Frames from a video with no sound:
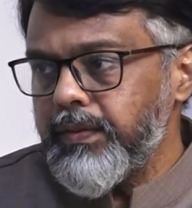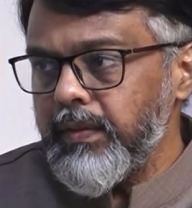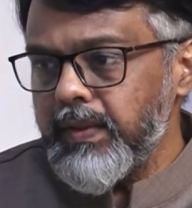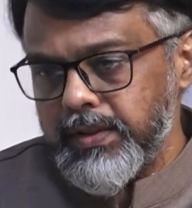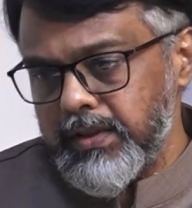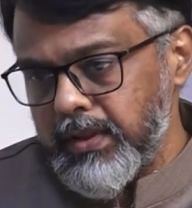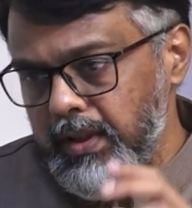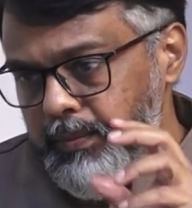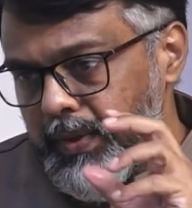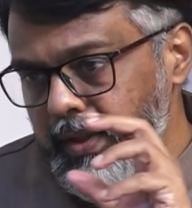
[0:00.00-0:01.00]
was
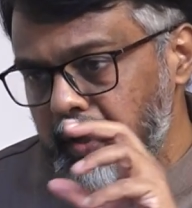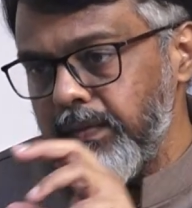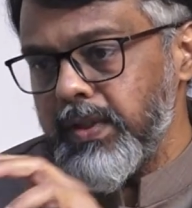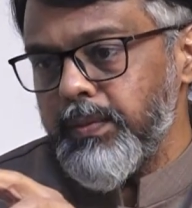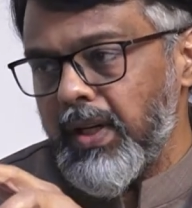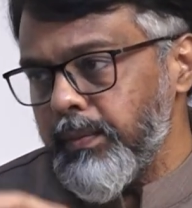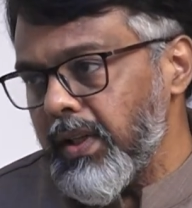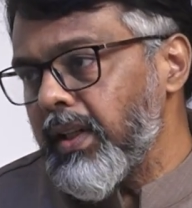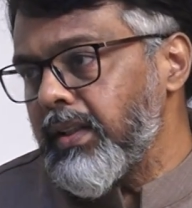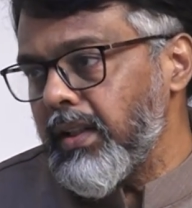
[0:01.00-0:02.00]
the period in which
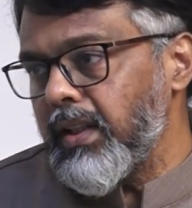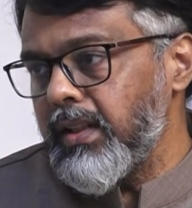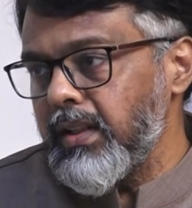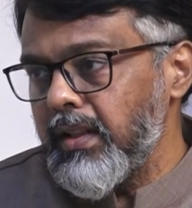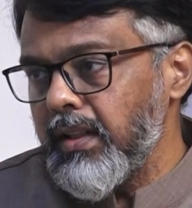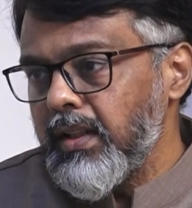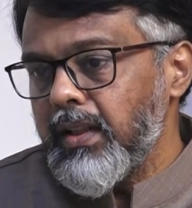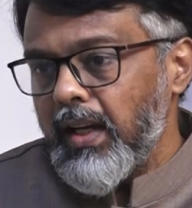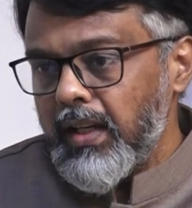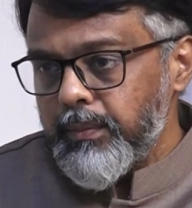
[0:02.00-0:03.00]
Mahatma Gandhi entered,
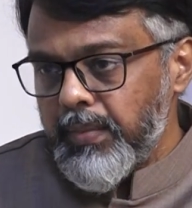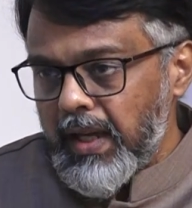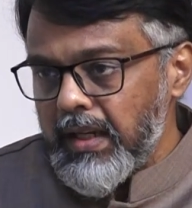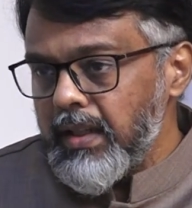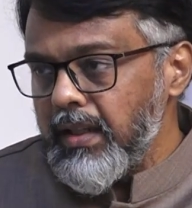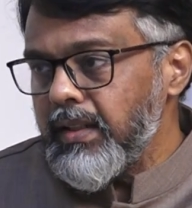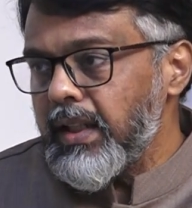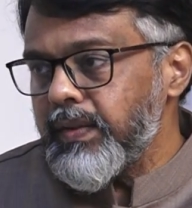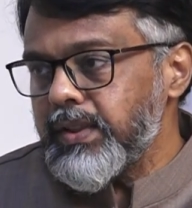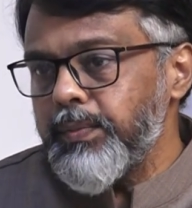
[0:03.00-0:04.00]
and parallelly
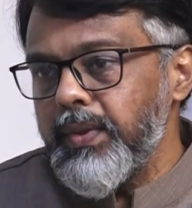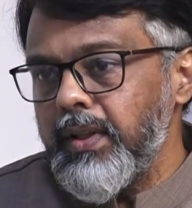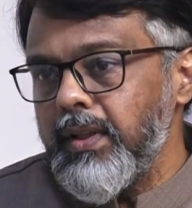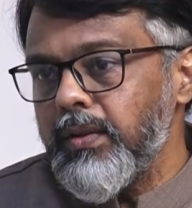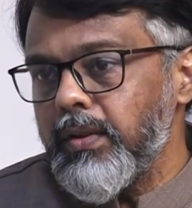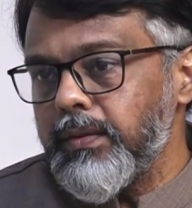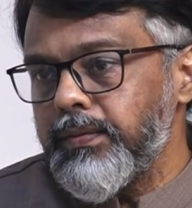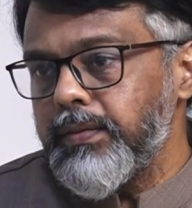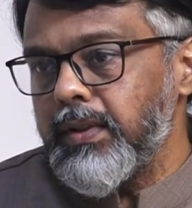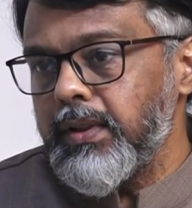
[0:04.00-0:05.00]
that was a period of
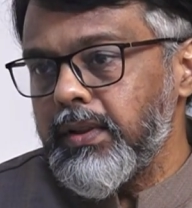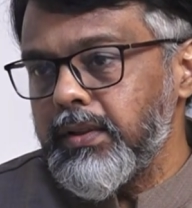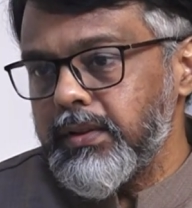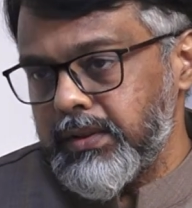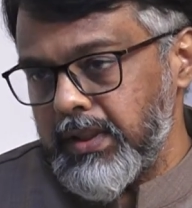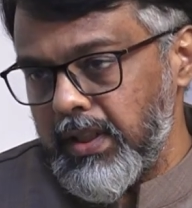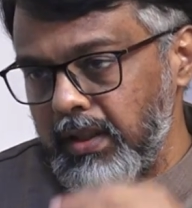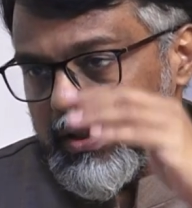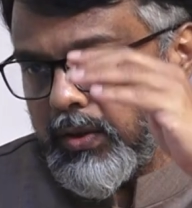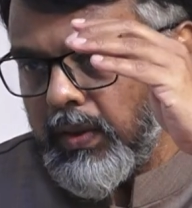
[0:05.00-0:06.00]

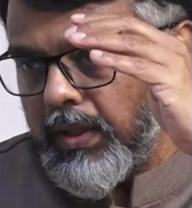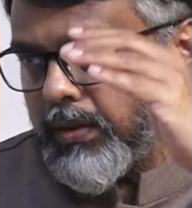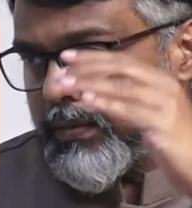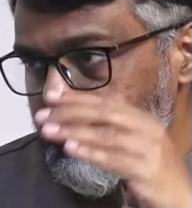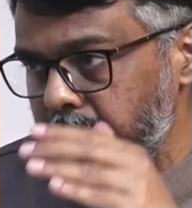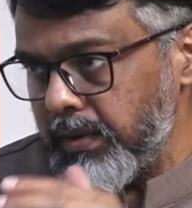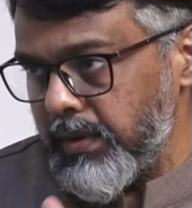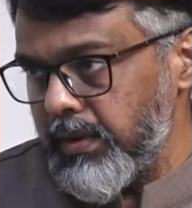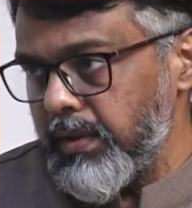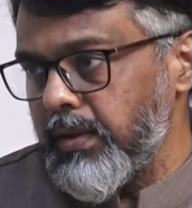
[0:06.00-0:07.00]
starting the twilight of
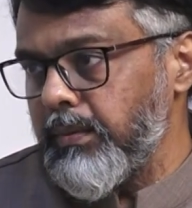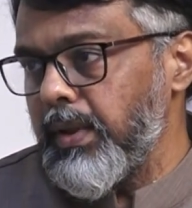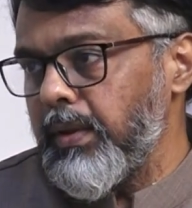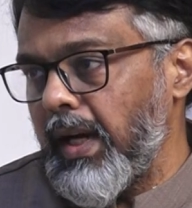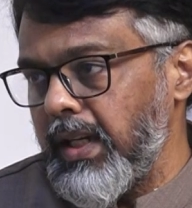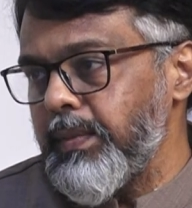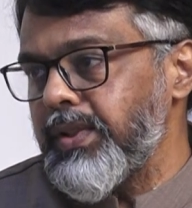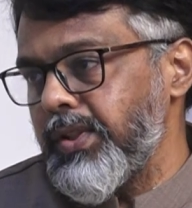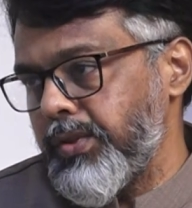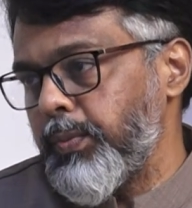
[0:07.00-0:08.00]
Annie
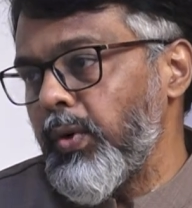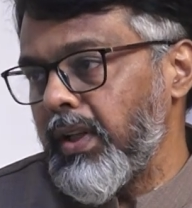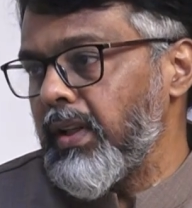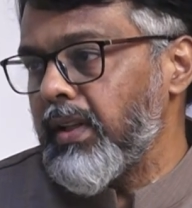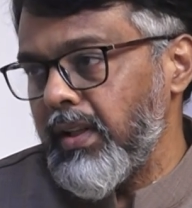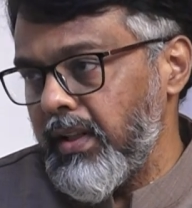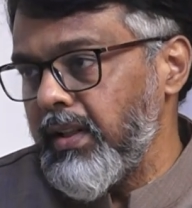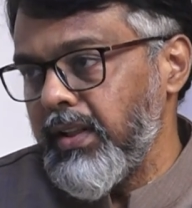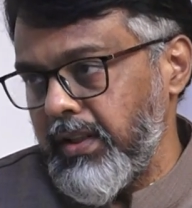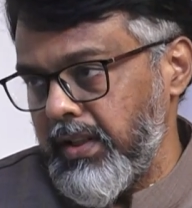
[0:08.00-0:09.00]
Besant's political career
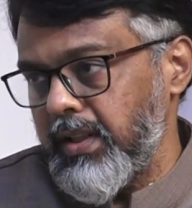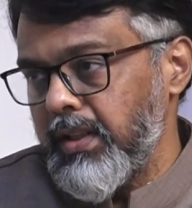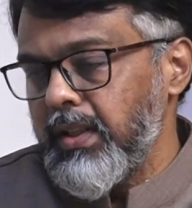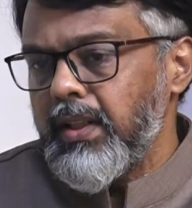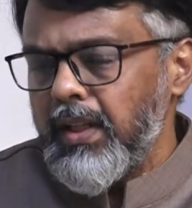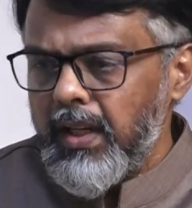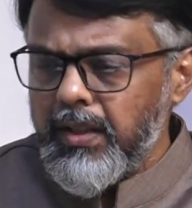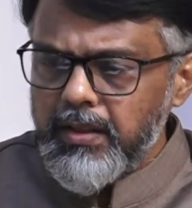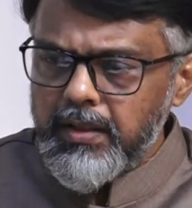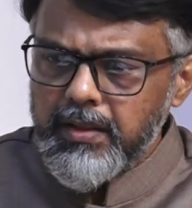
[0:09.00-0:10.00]
in India. Right. And